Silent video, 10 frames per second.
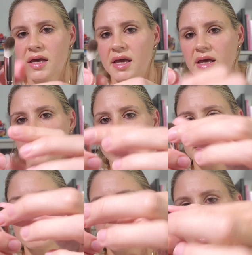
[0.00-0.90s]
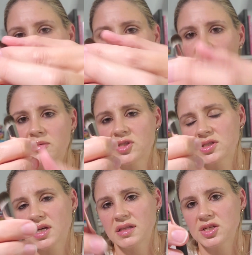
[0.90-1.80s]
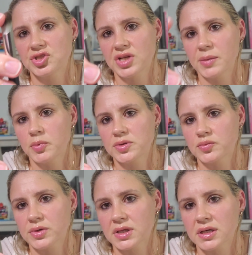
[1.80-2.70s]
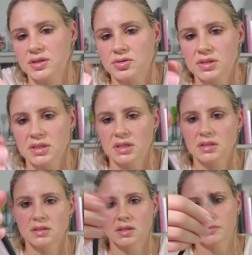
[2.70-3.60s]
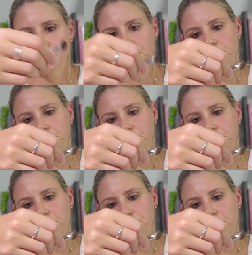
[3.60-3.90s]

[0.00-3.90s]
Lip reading: and I just thought the shape was really interesting. So